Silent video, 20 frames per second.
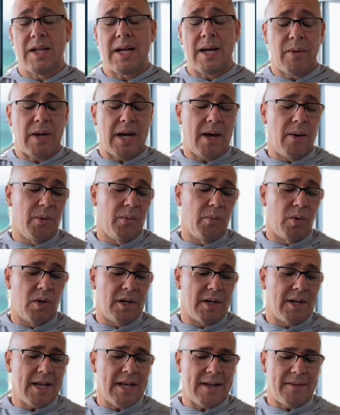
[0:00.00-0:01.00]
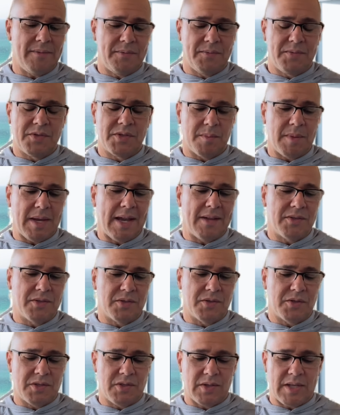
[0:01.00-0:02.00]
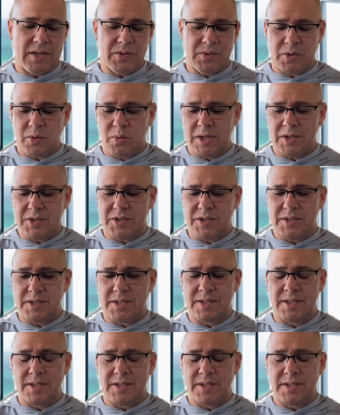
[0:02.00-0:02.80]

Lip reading: would want to have some answers to those questions.